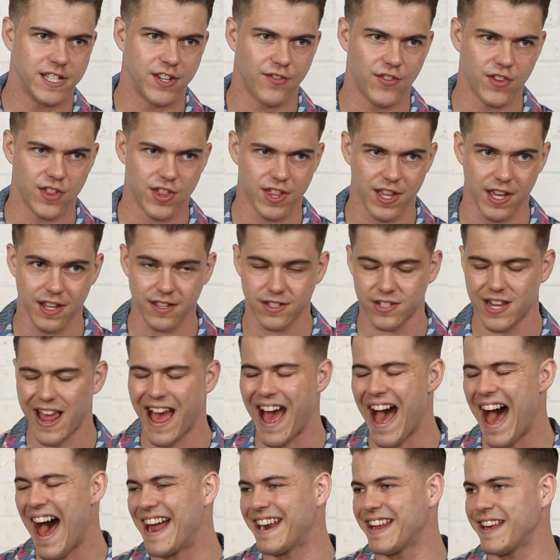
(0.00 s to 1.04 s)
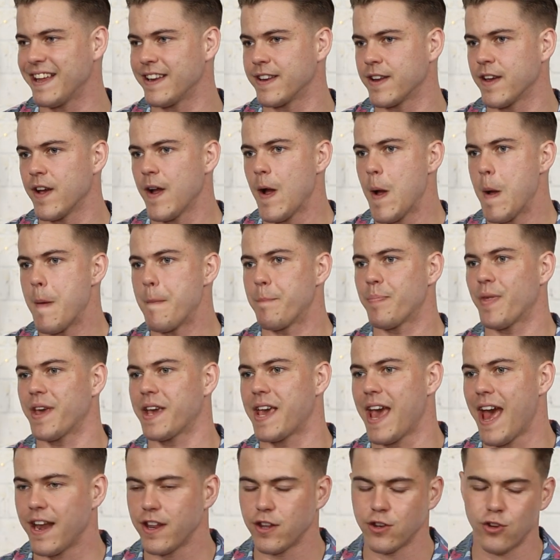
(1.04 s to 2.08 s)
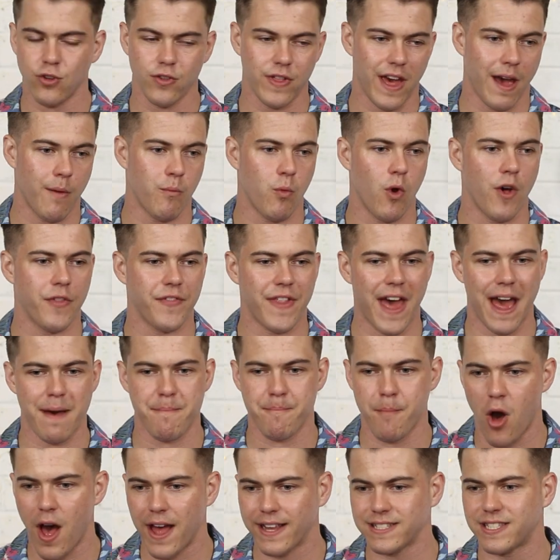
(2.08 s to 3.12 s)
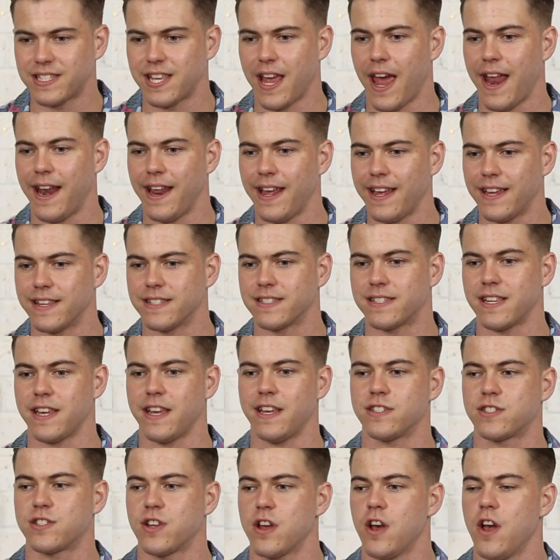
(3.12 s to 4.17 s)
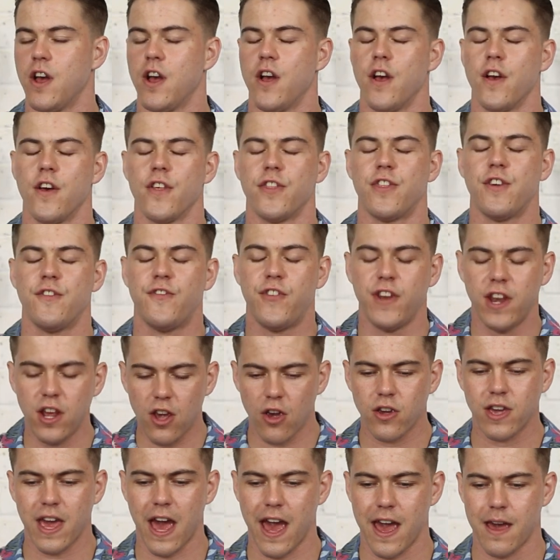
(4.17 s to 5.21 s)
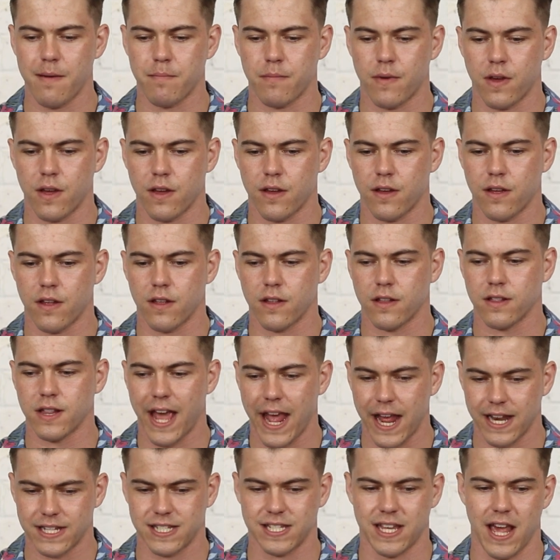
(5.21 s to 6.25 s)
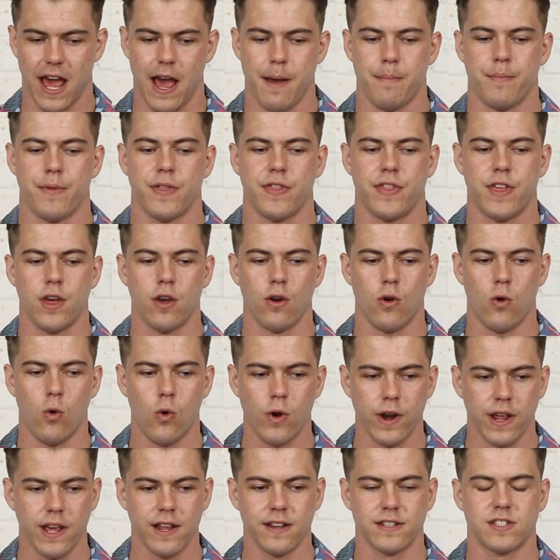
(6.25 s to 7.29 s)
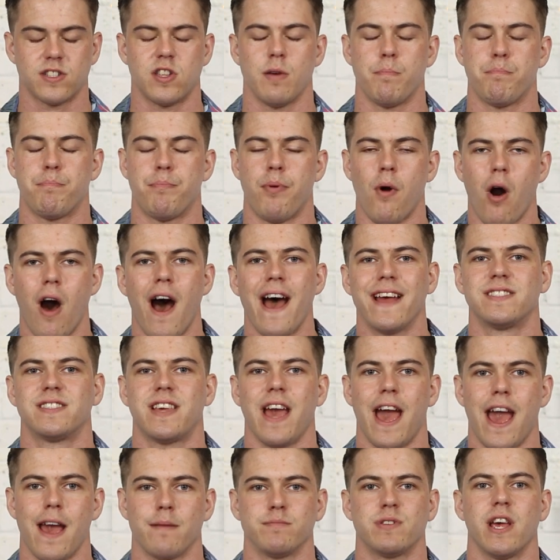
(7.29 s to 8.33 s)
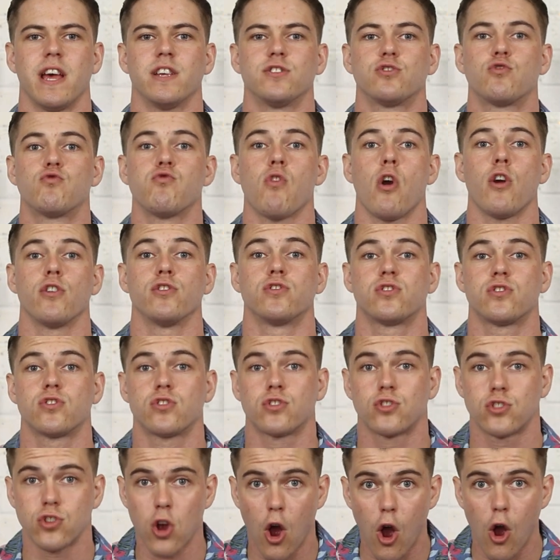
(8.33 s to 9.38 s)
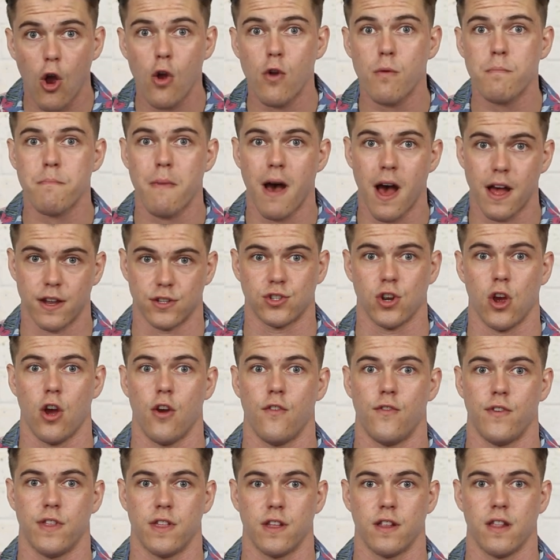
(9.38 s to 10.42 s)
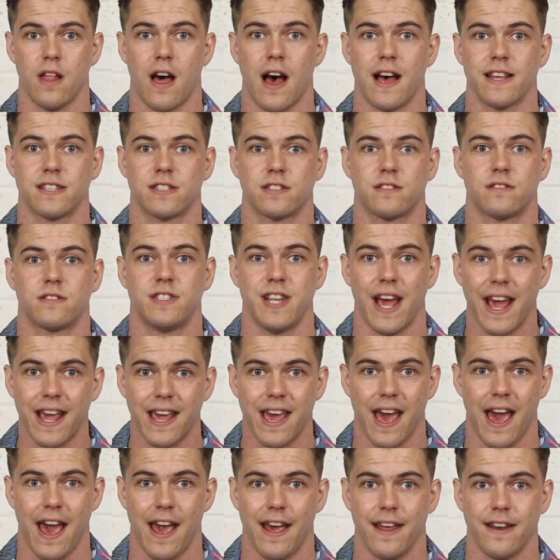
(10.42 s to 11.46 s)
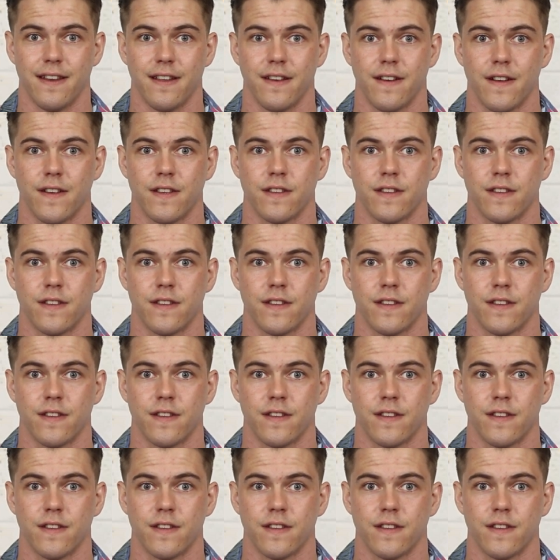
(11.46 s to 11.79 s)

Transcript: different things to add in. Like, how do you do that? And what that mindset is the video game landscape, the audience that buys games has grown so much over the last decade